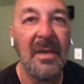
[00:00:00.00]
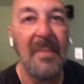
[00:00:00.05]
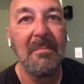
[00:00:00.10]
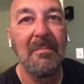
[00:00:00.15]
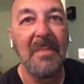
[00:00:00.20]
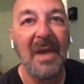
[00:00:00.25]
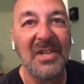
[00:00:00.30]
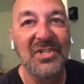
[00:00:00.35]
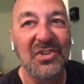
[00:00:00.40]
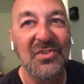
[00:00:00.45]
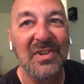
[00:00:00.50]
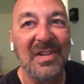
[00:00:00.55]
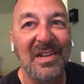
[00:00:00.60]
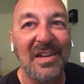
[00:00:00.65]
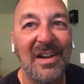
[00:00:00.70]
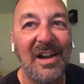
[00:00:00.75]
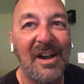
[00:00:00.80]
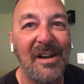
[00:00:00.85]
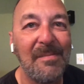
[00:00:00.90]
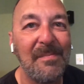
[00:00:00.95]
measuring
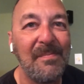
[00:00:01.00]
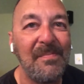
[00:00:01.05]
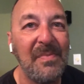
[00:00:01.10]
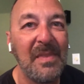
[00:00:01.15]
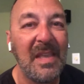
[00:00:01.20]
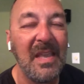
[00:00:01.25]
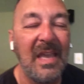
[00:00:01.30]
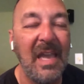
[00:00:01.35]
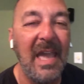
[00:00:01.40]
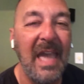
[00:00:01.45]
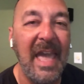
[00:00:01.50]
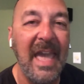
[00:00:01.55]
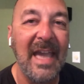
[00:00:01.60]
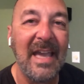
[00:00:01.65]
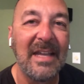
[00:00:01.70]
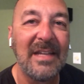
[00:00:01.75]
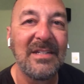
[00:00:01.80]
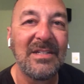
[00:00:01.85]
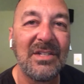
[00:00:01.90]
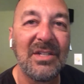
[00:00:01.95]
cup
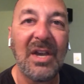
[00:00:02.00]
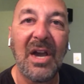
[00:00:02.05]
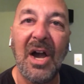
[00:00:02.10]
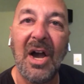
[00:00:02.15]
and